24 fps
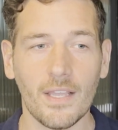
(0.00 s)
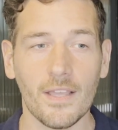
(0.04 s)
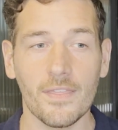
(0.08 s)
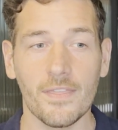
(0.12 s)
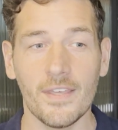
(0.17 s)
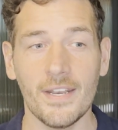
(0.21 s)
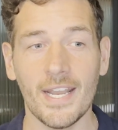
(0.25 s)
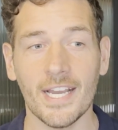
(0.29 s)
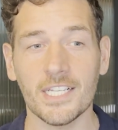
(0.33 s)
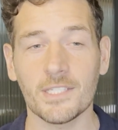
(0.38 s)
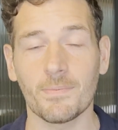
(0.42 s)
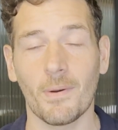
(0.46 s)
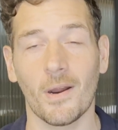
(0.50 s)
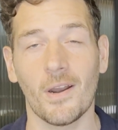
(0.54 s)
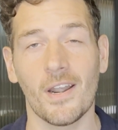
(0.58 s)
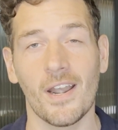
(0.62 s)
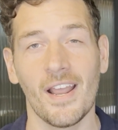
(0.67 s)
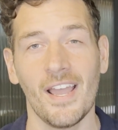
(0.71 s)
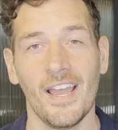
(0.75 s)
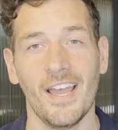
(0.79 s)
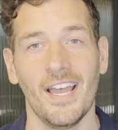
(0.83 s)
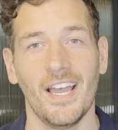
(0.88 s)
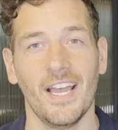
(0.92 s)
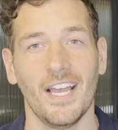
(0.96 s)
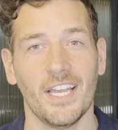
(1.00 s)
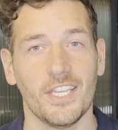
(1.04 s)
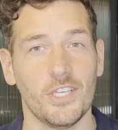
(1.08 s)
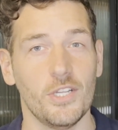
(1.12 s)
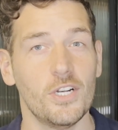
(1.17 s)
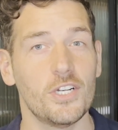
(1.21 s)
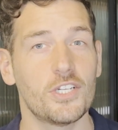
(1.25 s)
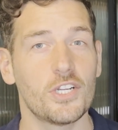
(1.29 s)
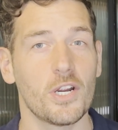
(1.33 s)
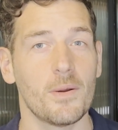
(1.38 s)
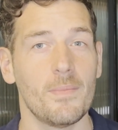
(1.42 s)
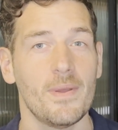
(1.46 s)
The next part, you
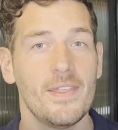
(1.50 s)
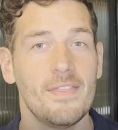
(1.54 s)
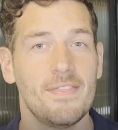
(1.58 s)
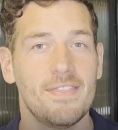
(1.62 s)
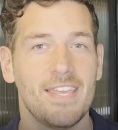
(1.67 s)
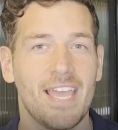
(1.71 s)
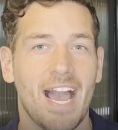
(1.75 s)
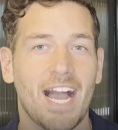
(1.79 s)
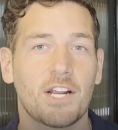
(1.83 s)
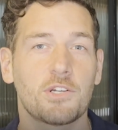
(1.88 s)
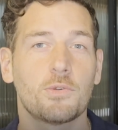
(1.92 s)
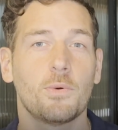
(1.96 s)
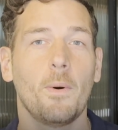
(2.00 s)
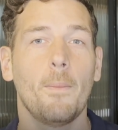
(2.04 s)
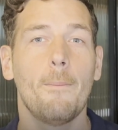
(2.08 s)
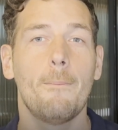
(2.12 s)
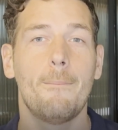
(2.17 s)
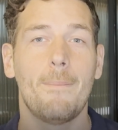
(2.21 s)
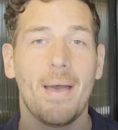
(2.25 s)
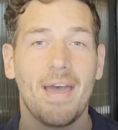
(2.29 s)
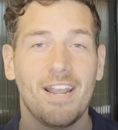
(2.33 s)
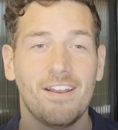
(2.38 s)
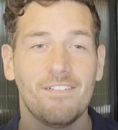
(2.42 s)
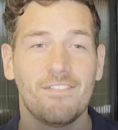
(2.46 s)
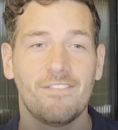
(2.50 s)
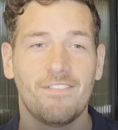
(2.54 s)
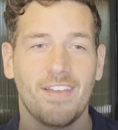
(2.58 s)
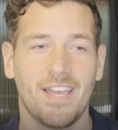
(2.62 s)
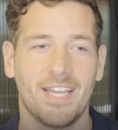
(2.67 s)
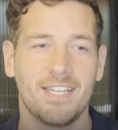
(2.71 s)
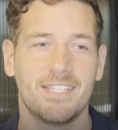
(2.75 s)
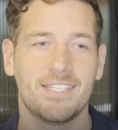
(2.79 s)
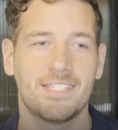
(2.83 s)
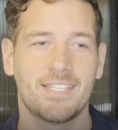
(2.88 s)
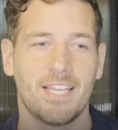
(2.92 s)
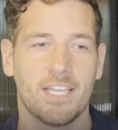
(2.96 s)
determine the actual
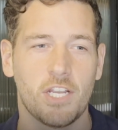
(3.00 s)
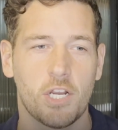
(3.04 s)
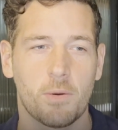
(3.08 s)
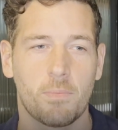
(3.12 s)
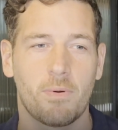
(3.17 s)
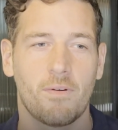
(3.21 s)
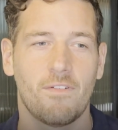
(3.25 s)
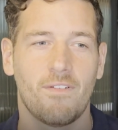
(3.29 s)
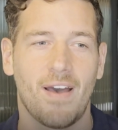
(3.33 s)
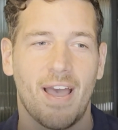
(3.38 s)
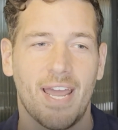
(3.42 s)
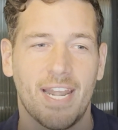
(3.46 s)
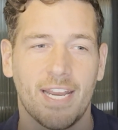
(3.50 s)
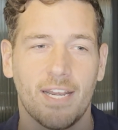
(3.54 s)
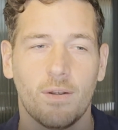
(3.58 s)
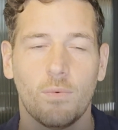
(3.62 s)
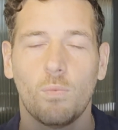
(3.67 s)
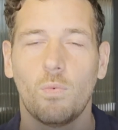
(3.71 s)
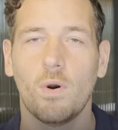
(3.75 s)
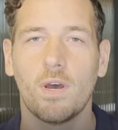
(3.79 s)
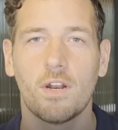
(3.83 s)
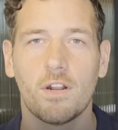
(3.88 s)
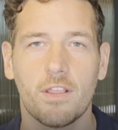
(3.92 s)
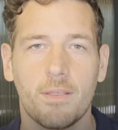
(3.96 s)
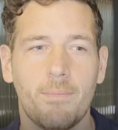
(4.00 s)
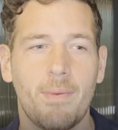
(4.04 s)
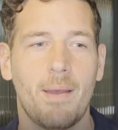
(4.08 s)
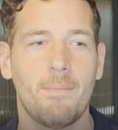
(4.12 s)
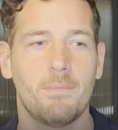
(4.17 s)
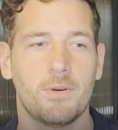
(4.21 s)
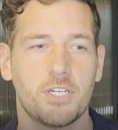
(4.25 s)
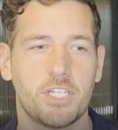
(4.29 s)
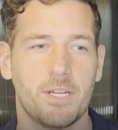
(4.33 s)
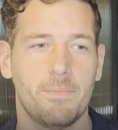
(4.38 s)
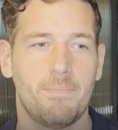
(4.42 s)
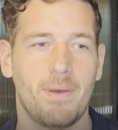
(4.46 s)
benefits that you're providing. What are the
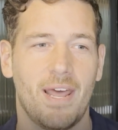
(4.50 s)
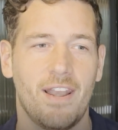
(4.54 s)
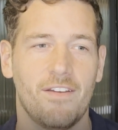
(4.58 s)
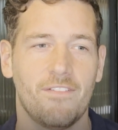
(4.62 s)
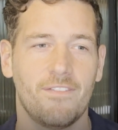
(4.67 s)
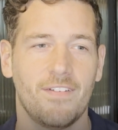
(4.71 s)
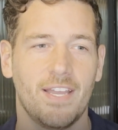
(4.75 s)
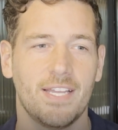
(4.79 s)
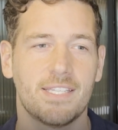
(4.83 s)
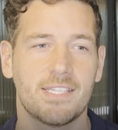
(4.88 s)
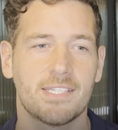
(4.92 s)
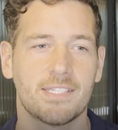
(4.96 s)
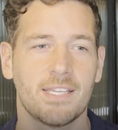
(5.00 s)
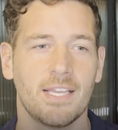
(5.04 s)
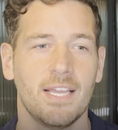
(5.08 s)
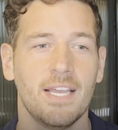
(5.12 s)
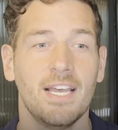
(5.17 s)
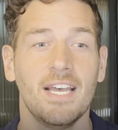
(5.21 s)
membership benefits?